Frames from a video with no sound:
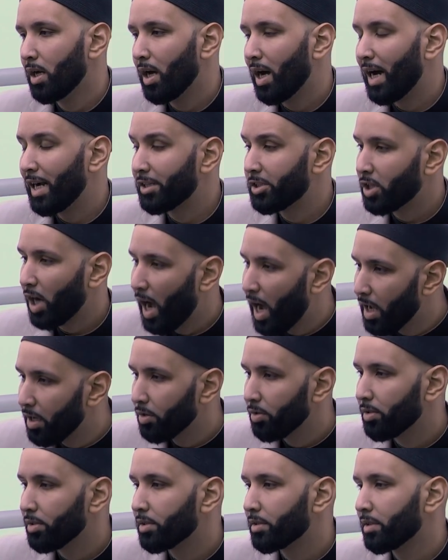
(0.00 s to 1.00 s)
a
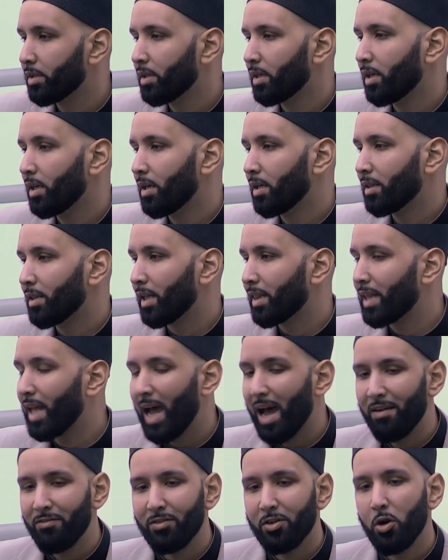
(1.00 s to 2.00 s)
child that they
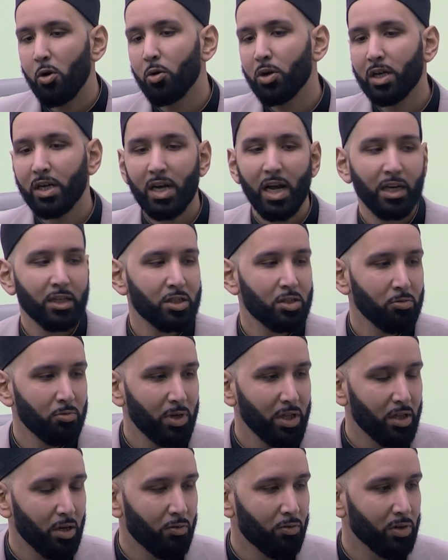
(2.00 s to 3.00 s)
have no connection
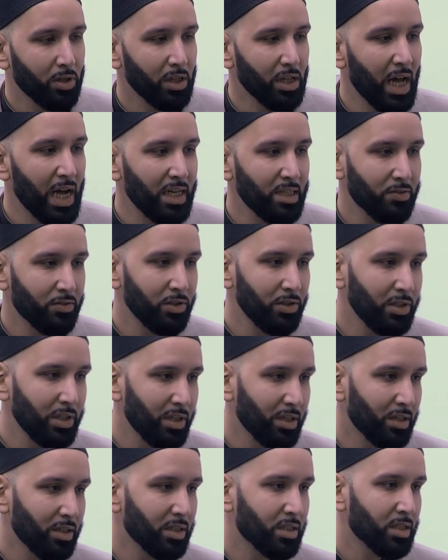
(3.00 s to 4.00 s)
with over the last few
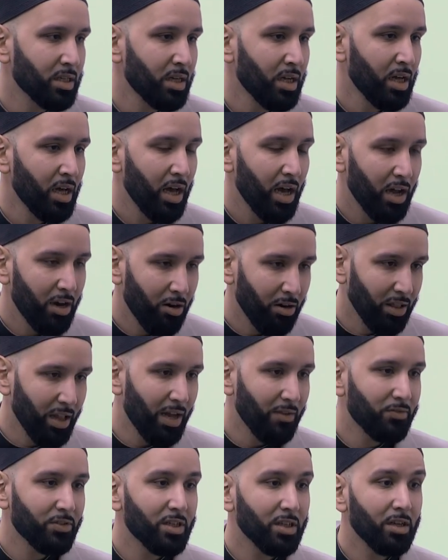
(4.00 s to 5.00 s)
years and are
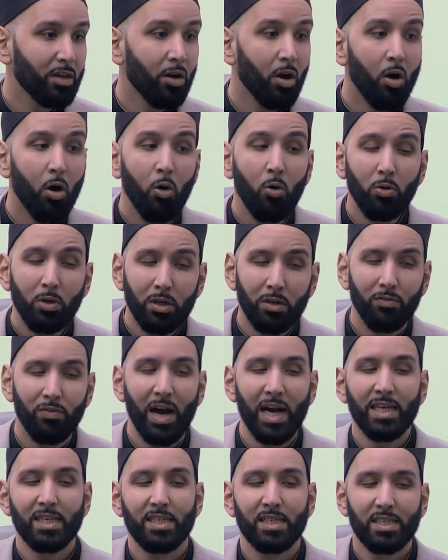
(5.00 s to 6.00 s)
left to their own
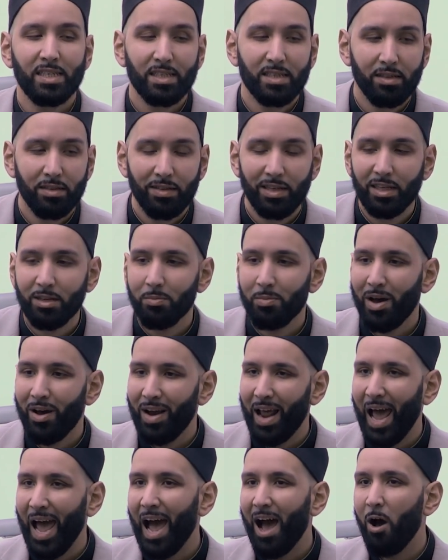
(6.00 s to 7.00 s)
devices to think about
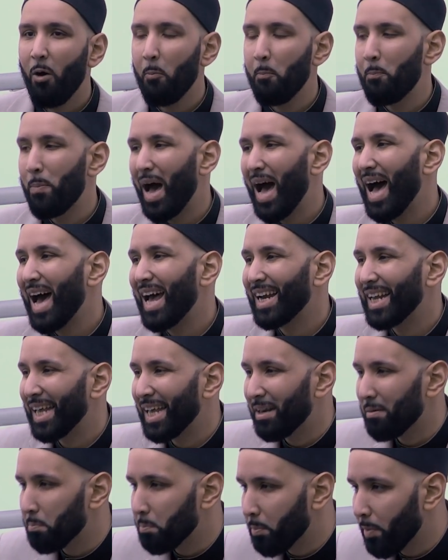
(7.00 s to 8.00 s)
how bad
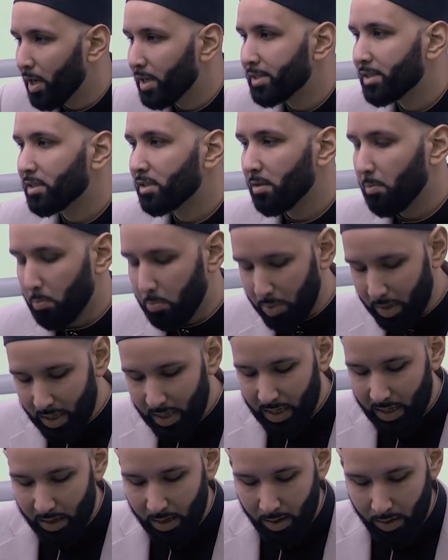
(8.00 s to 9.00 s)
it must
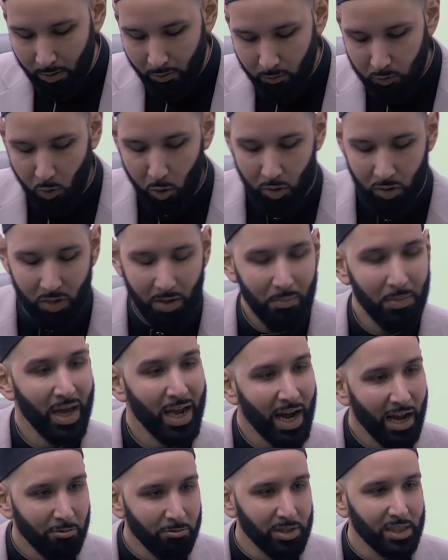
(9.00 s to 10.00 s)
be for them.
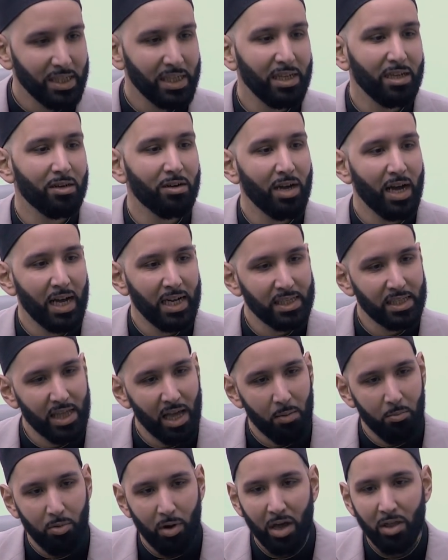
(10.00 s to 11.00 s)
And I was here as
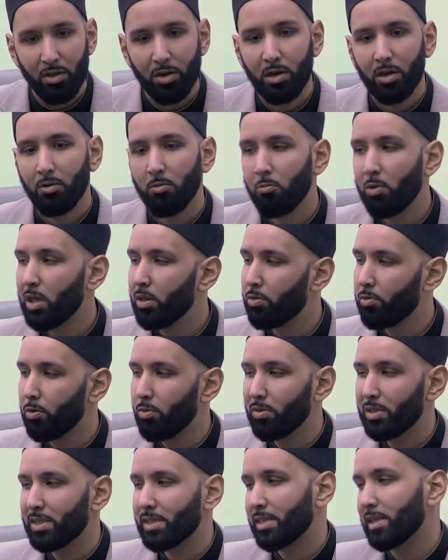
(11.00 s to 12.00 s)
that brother went
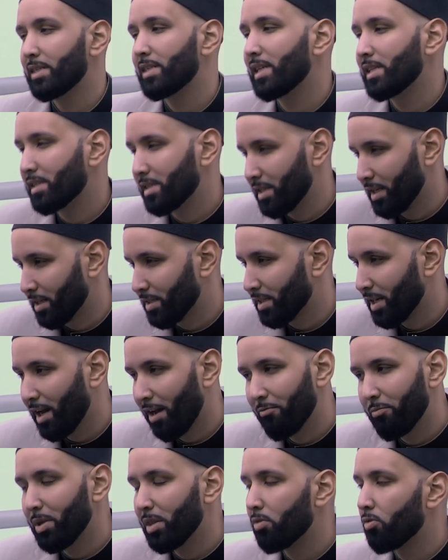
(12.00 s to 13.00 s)
through the statistics, and
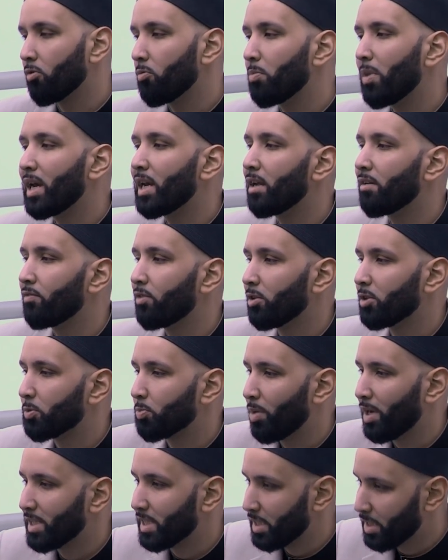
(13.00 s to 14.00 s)
I've been through many of those
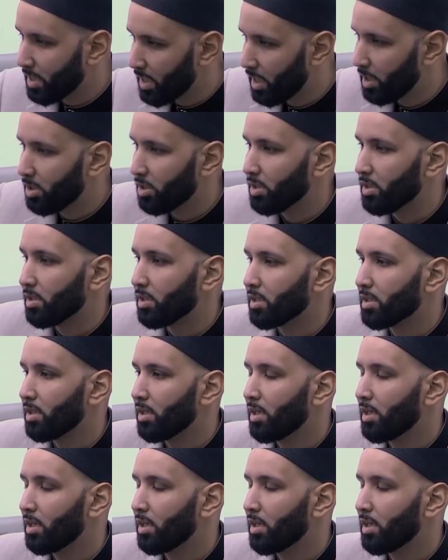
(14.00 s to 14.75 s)
presentations.